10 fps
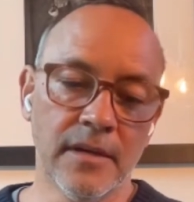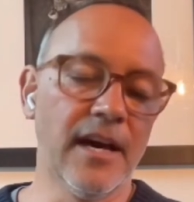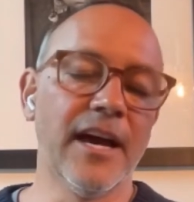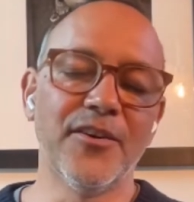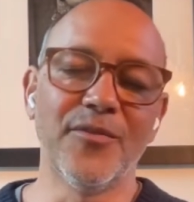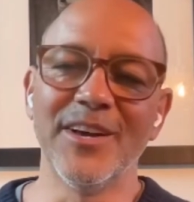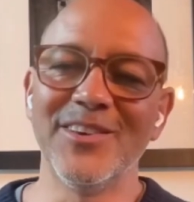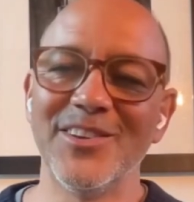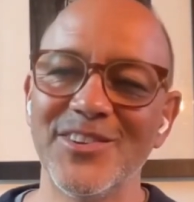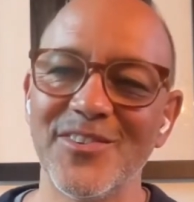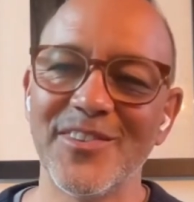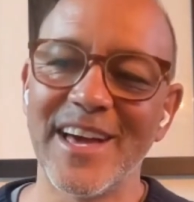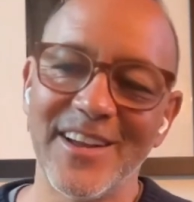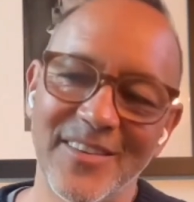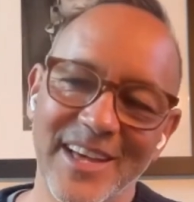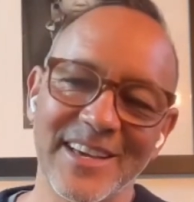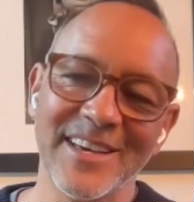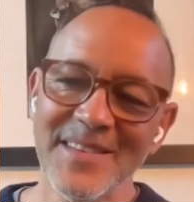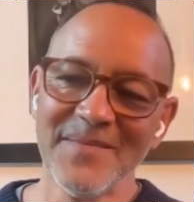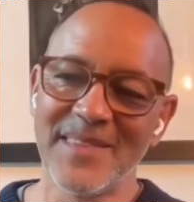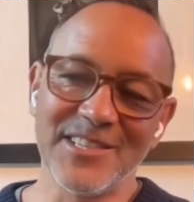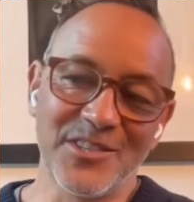I don't want you to yeah. do that. And I'm like, that's